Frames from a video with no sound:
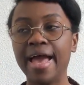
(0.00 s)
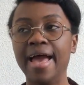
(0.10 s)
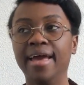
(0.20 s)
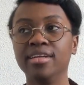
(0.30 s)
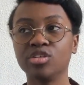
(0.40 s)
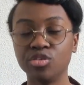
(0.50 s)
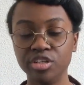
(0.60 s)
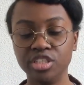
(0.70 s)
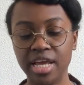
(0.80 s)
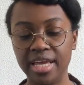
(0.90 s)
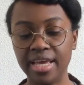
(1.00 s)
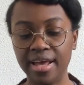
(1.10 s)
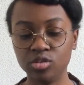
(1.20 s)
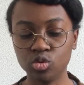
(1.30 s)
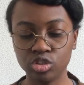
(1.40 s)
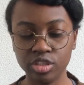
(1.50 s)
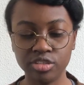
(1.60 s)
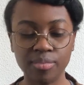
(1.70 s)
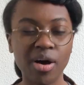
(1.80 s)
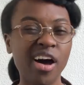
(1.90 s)
and crochet, and also
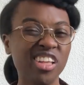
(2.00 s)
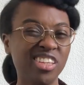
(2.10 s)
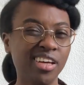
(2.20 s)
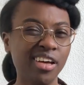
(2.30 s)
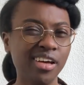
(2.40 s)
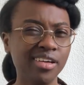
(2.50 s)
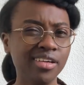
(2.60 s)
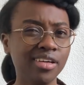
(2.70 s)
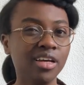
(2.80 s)
some other